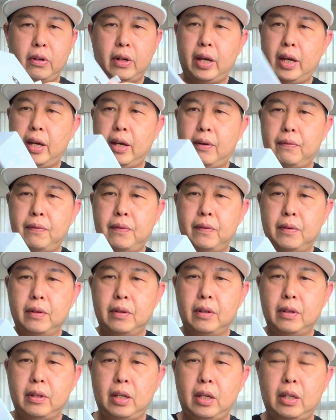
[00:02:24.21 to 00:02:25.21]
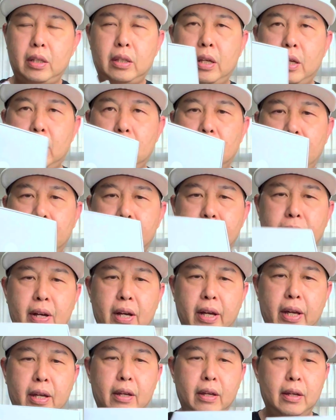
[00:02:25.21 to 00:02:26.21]
have the
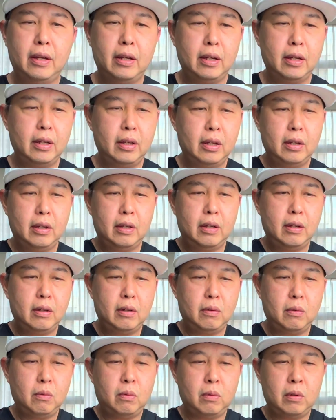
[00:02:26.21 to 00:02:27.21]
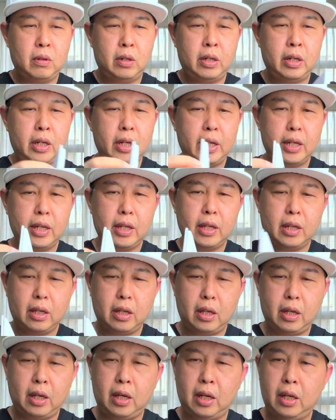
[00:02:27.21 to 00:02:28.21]
Tinhifi word,
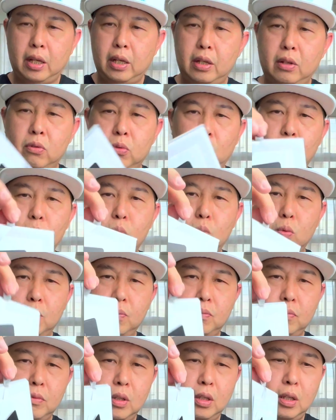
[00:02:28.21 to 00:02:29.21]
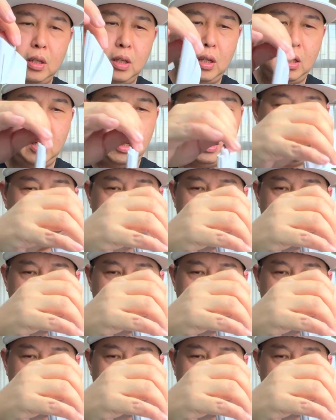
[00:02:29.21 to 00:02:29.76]
and it's a